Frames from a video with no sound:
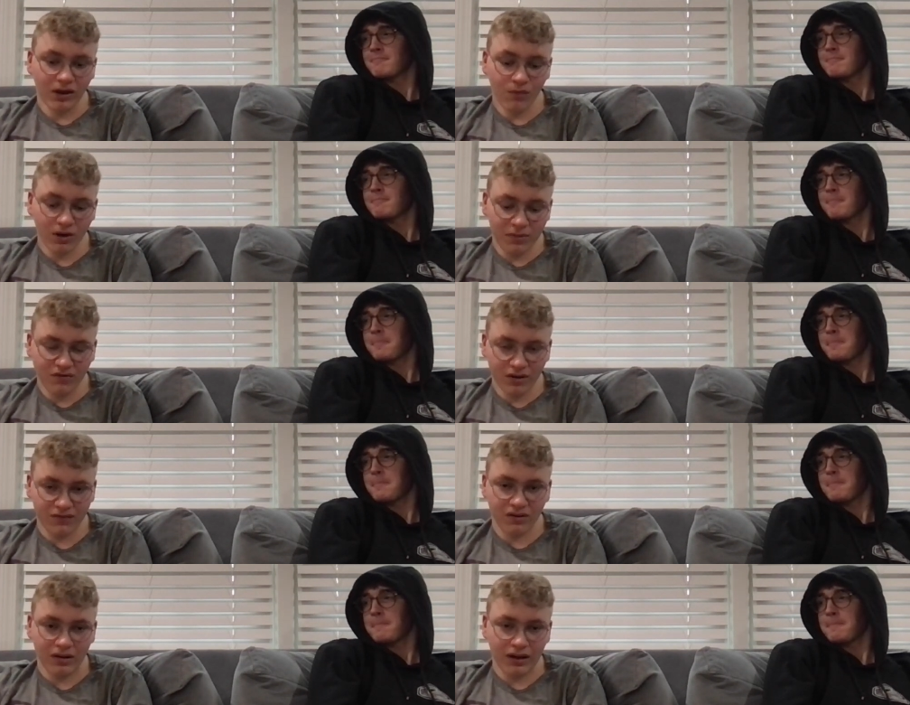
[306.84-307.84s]
Speaker 1: You want to be
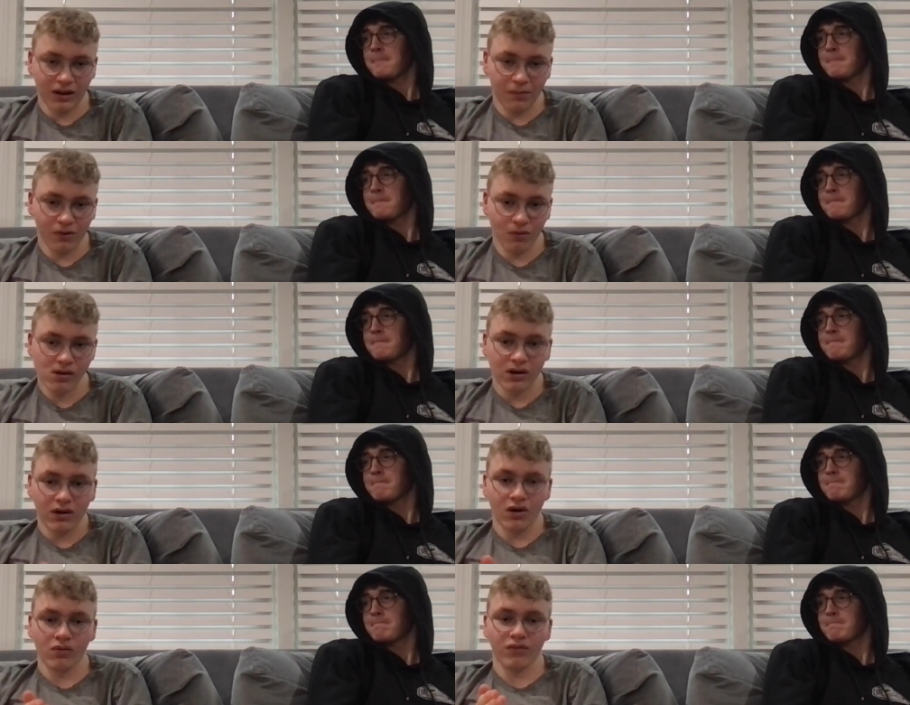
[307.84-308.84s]
just in the middle
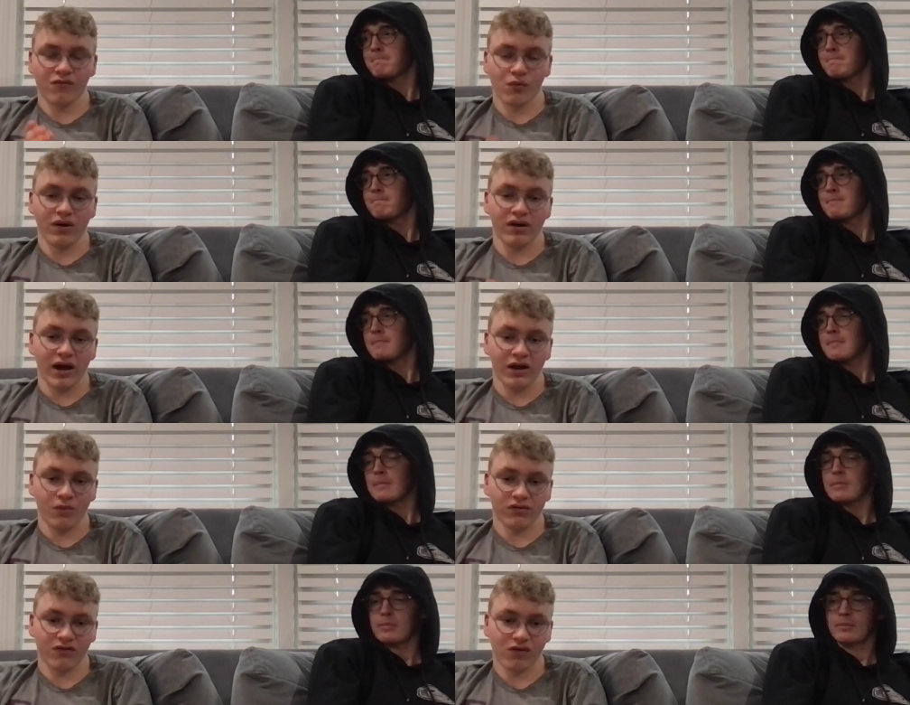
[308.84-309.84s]
for when
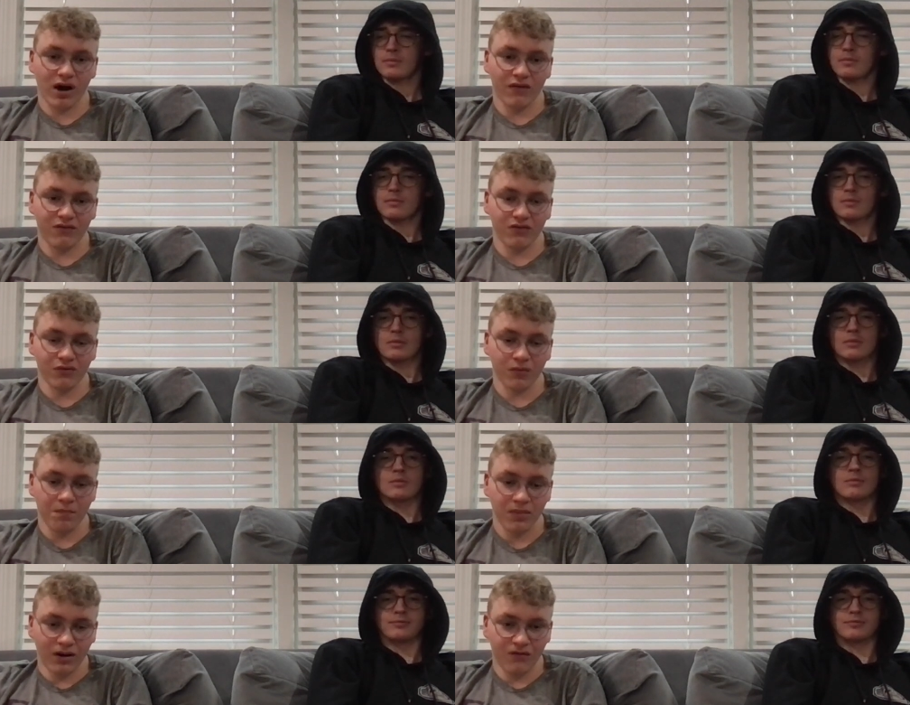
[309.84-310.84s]
anyone strives to
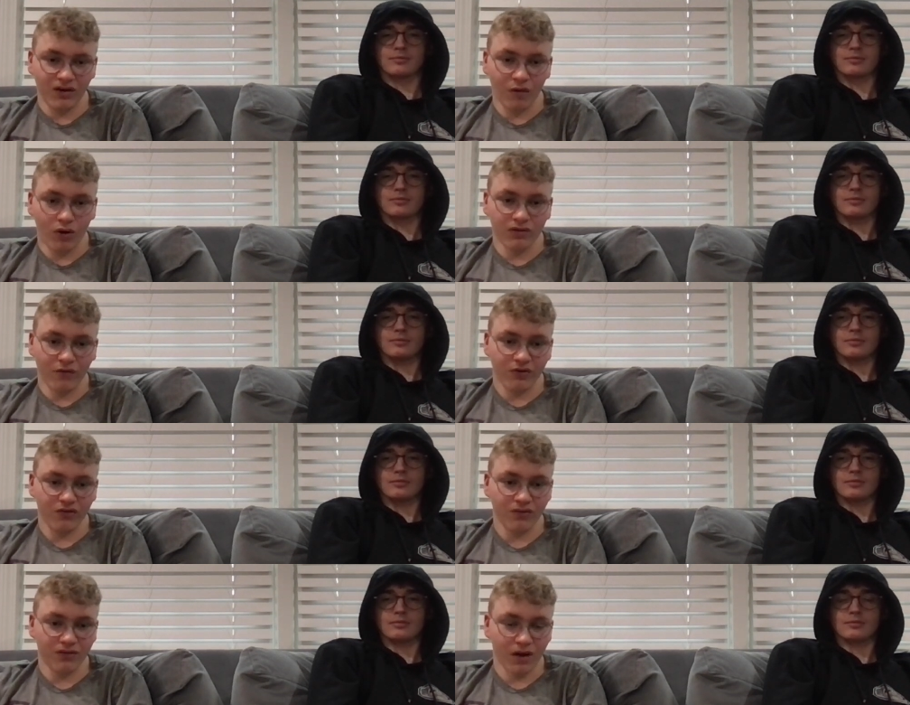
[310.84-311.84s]
achieve all the
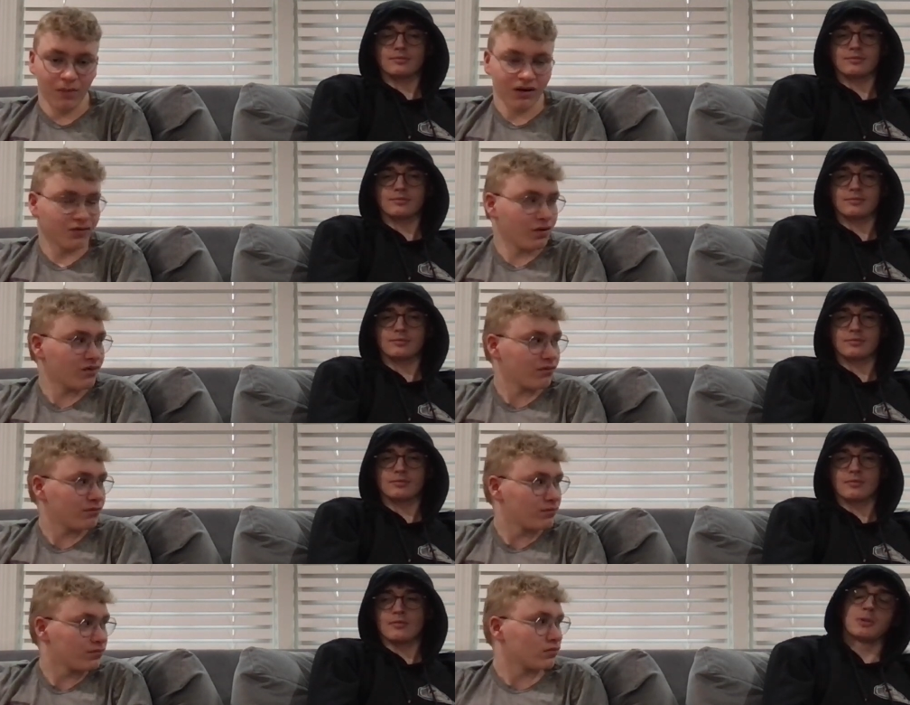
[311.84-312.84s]
virtues, if that makes sense.
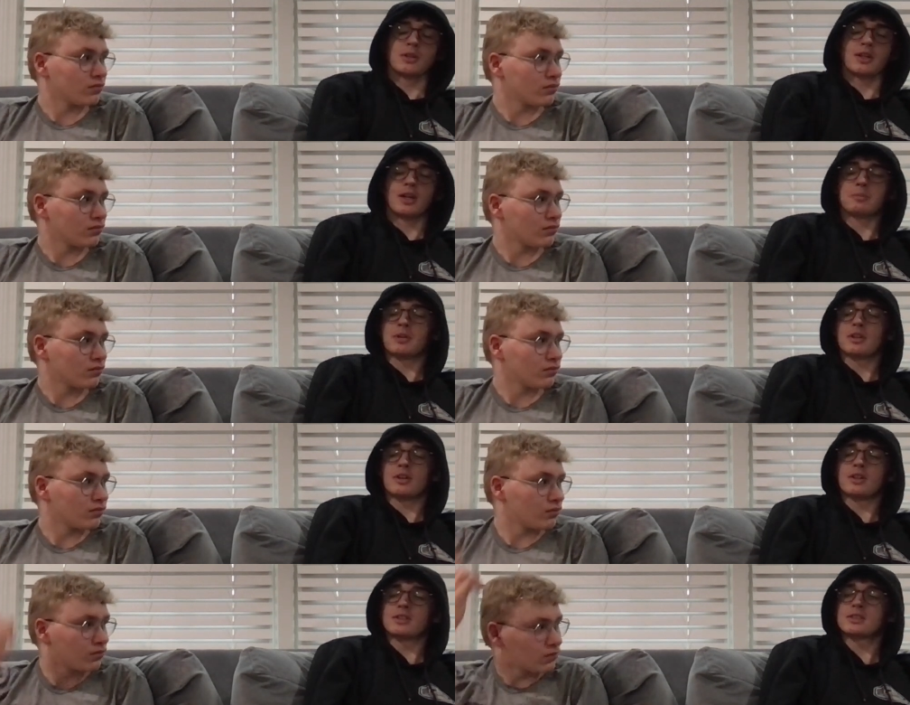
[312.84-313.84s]
Speaker 2: But like I mean,
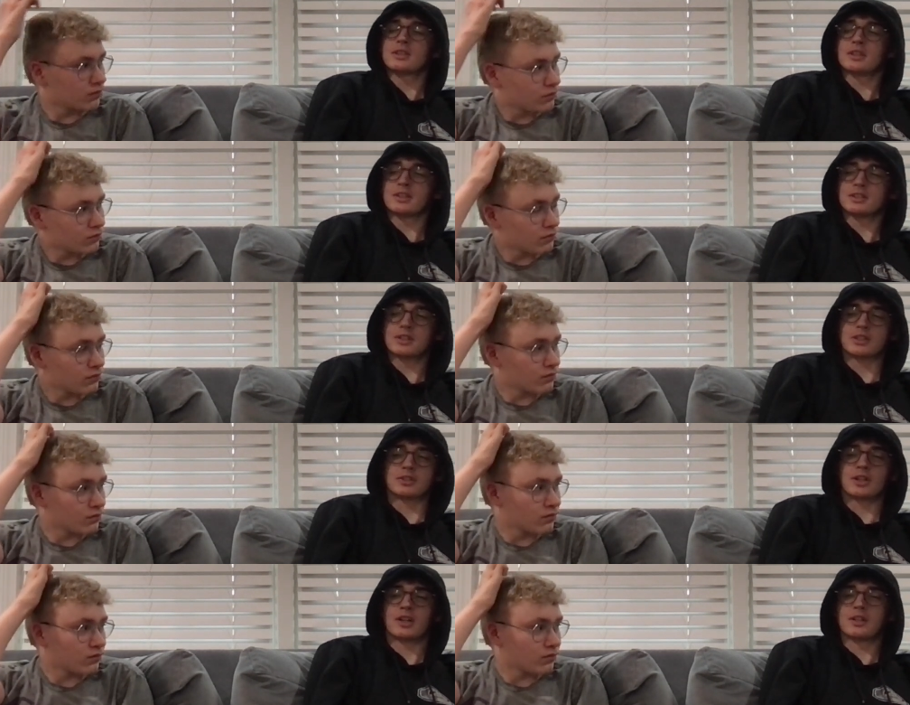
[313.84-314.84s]
honestly, that's like
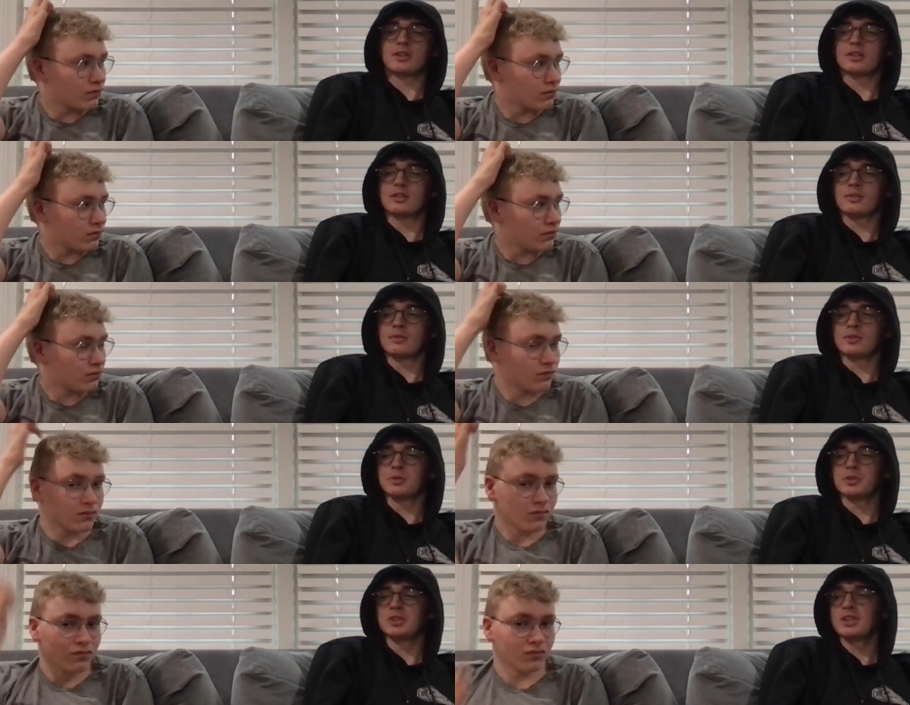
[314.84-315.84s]
trying to
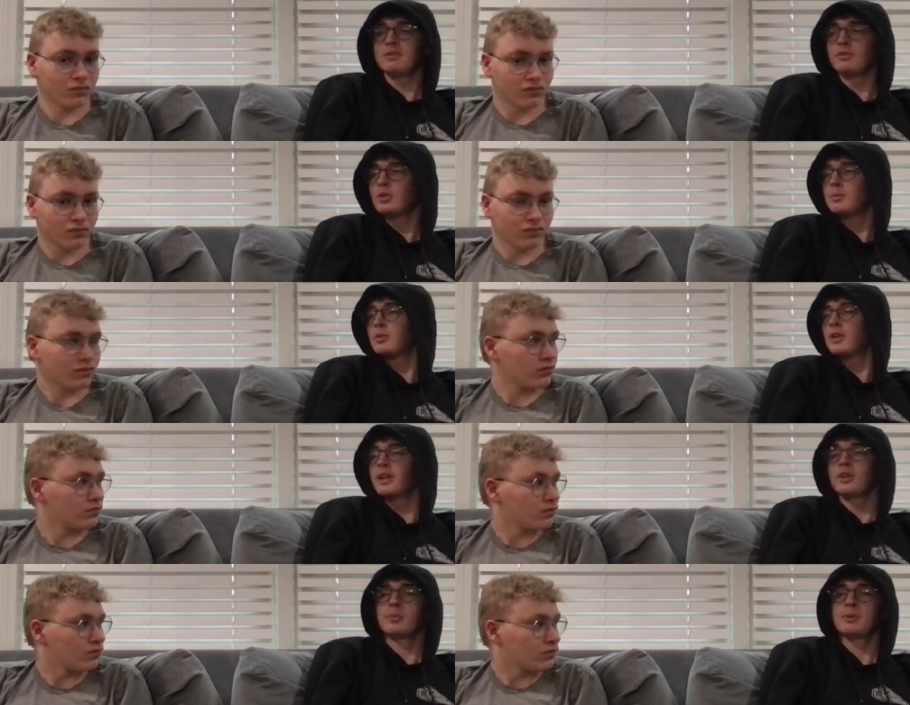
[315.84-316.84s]
to achieve normal. Like
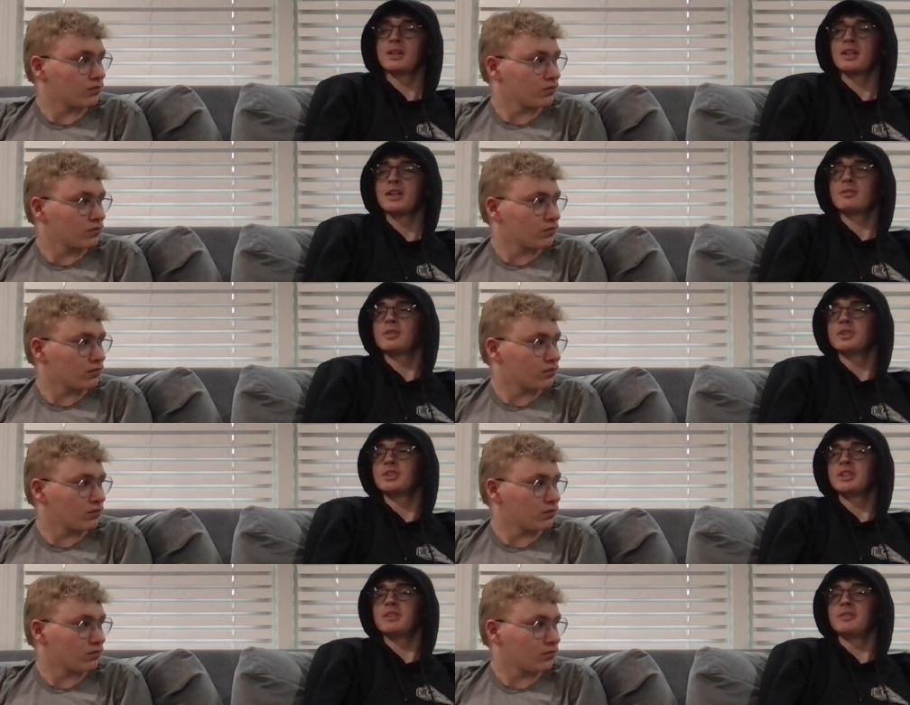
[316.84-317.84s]
nobody can ever
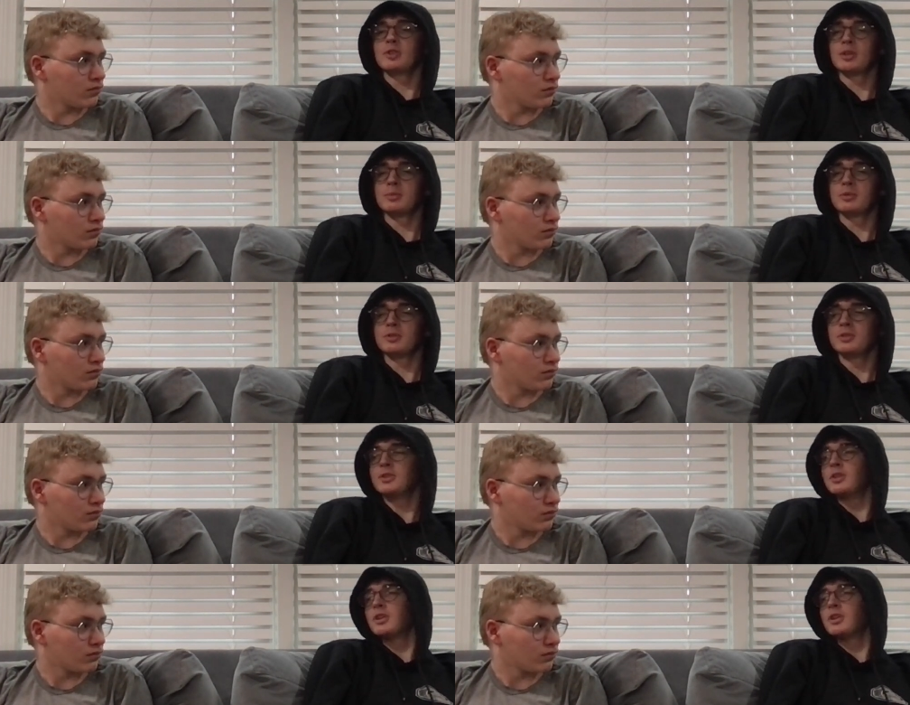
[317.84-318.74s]
achieve normal. You know